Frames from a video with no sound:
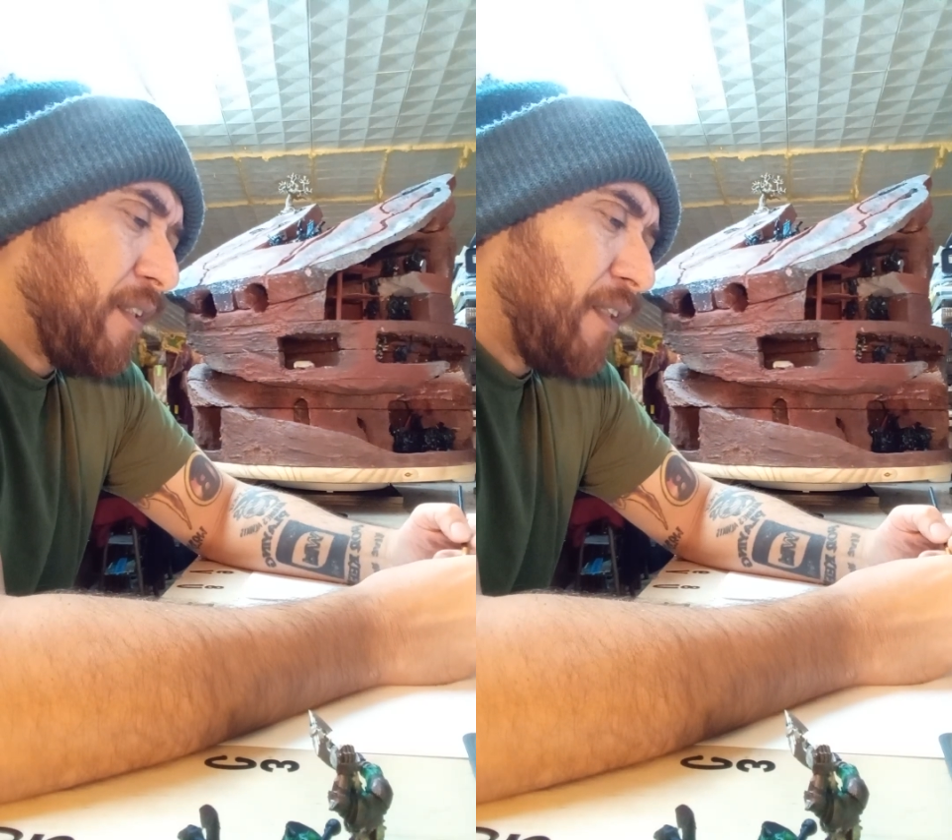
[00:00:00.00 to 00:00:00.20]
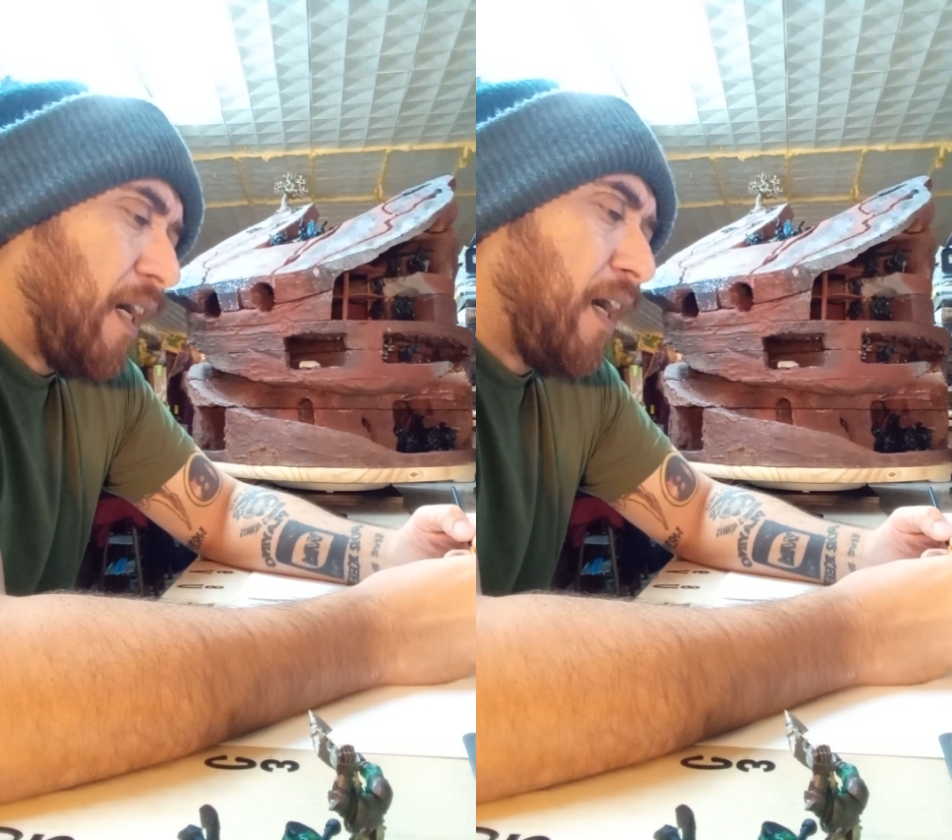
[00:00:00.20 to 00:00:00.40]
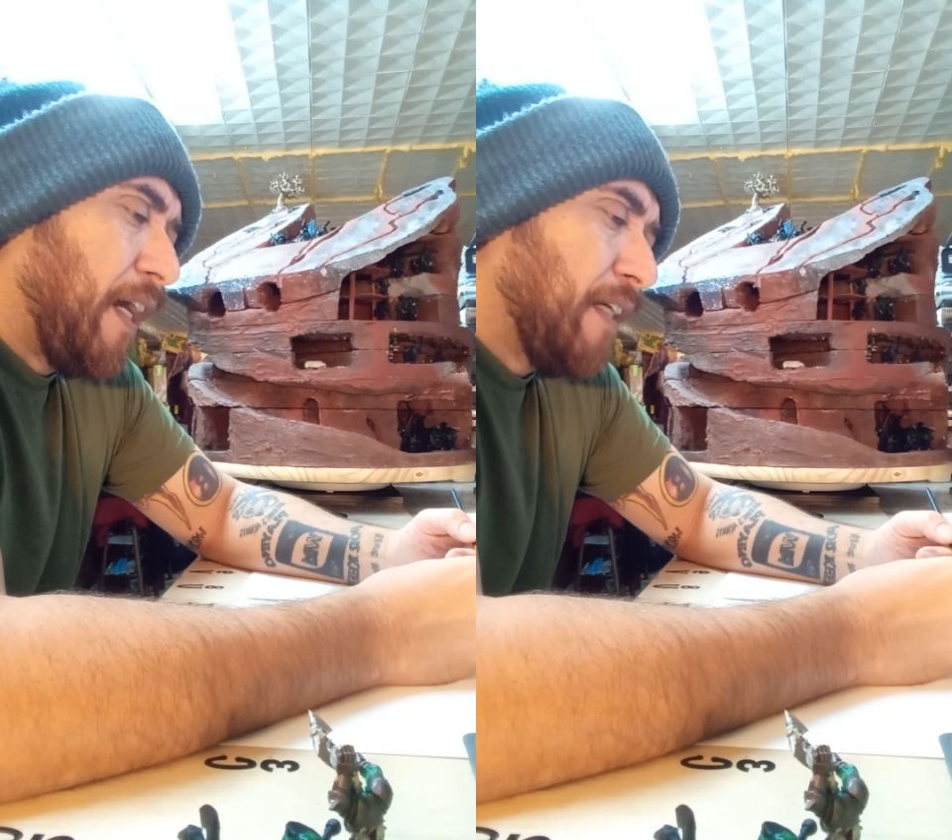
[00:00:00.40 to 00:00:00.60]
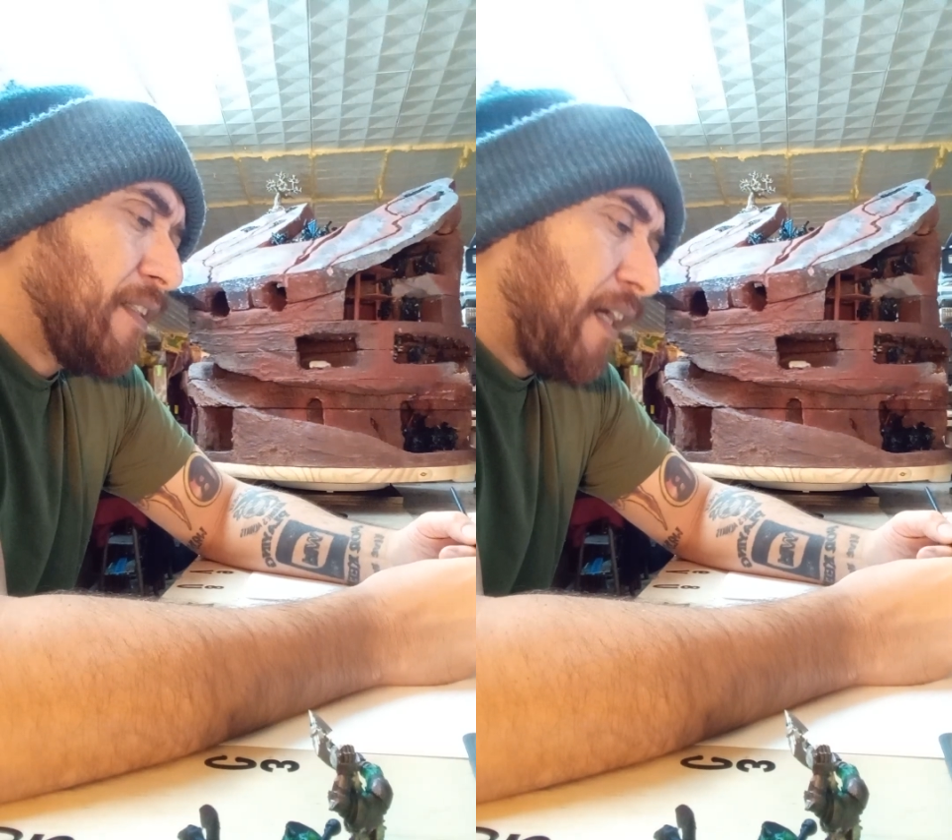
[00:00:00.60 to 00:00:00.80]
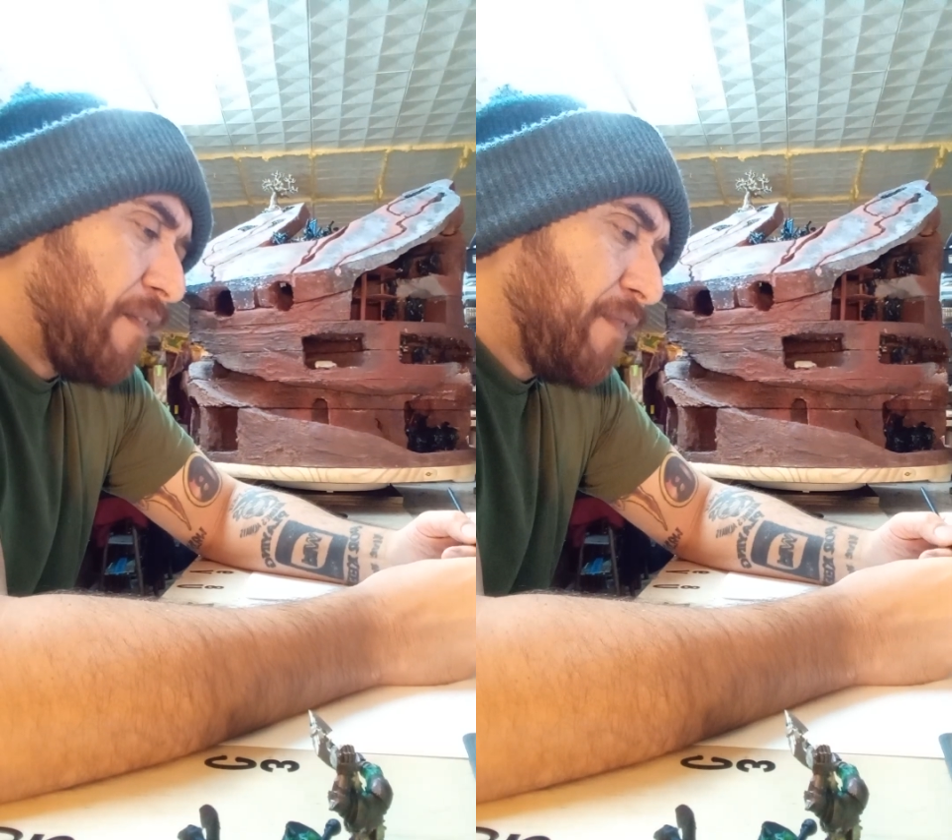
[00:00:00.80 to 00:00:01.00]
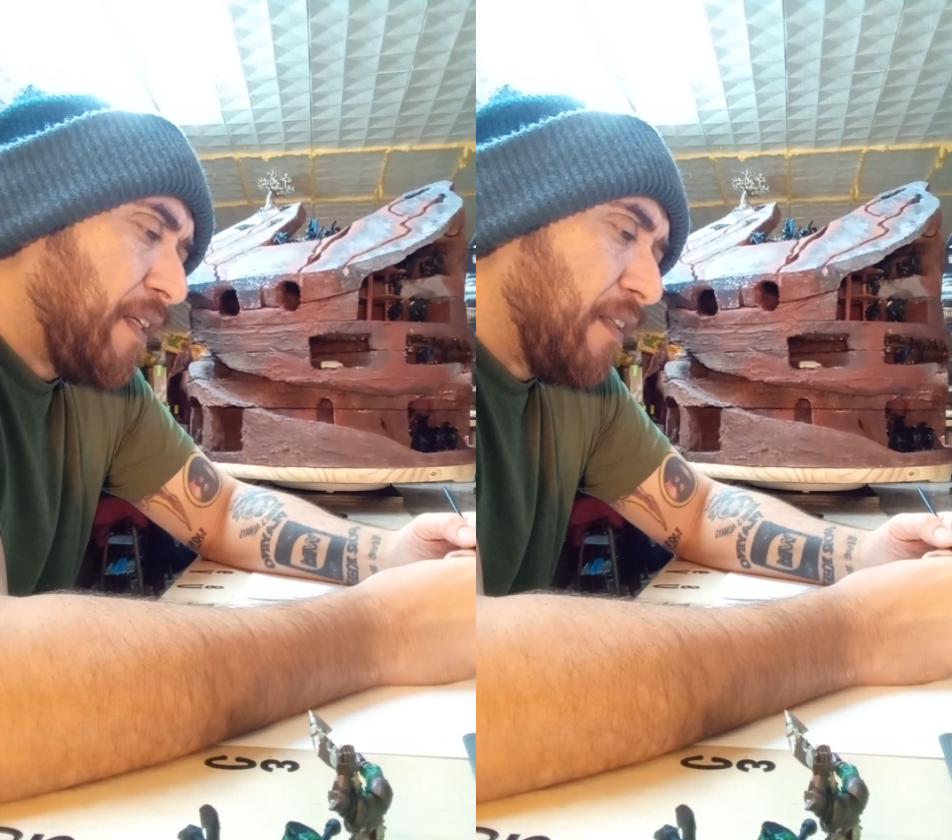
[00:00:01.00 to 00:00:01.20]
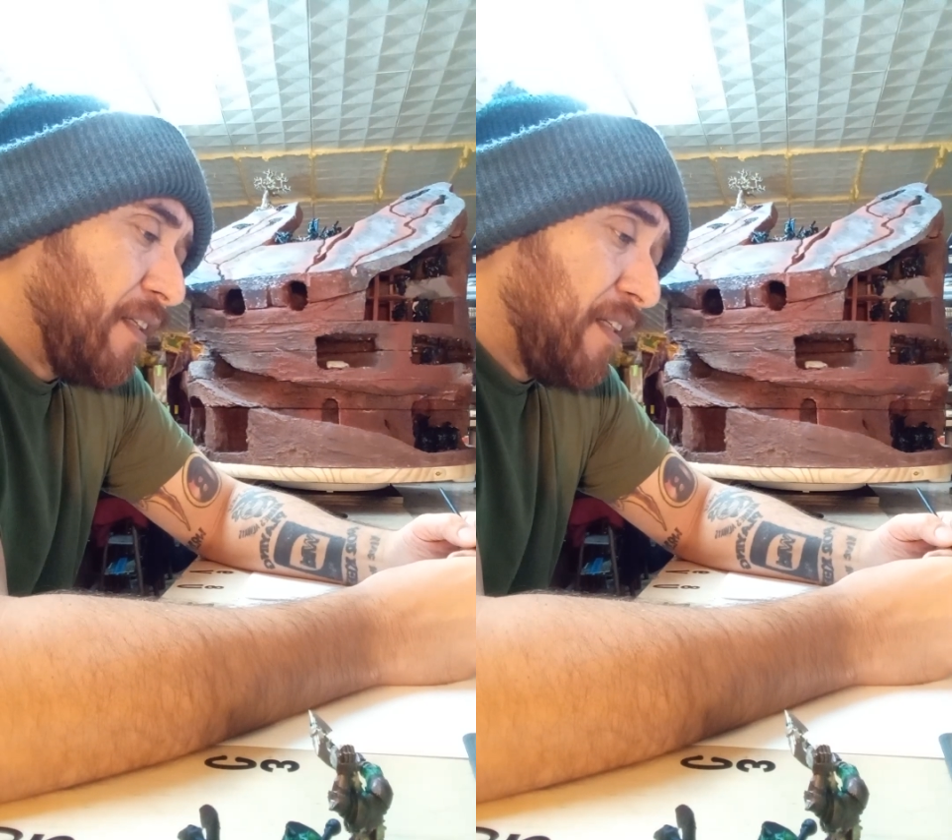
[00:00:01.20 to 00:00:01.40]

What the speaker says: dies, I feel it.